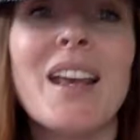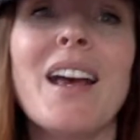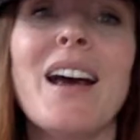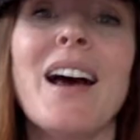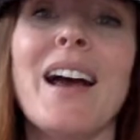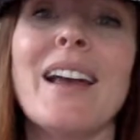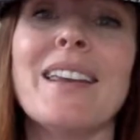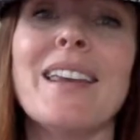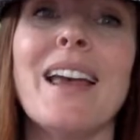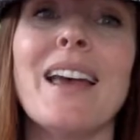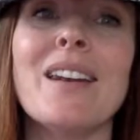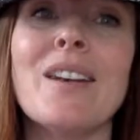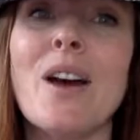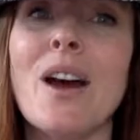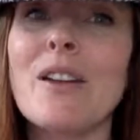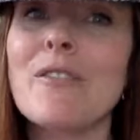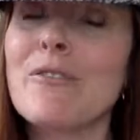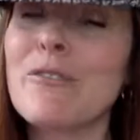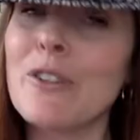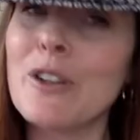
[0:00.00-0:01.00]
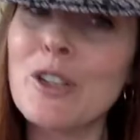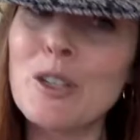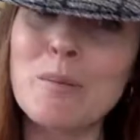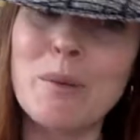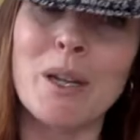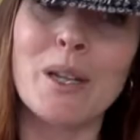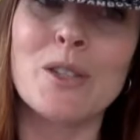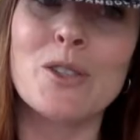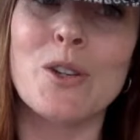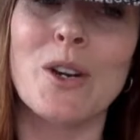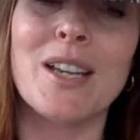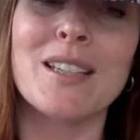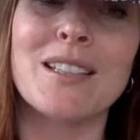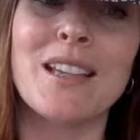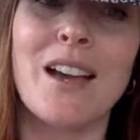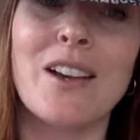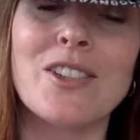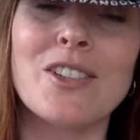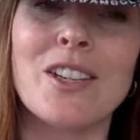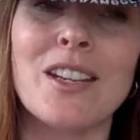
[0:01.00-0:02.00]
I cannot firm on a
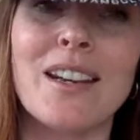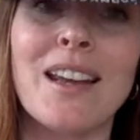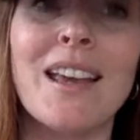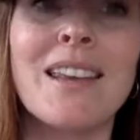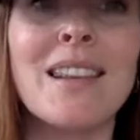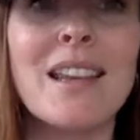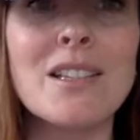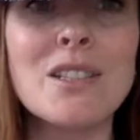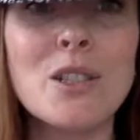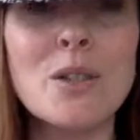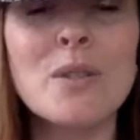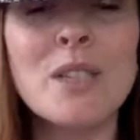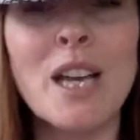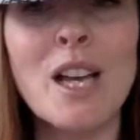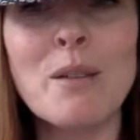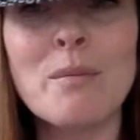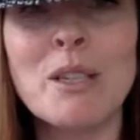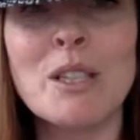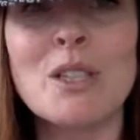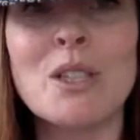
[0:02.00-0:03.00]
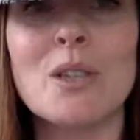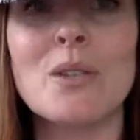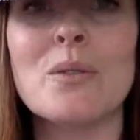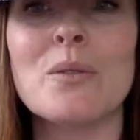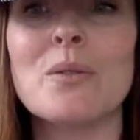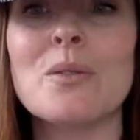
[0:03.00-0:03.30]
transaction unless you tell me to.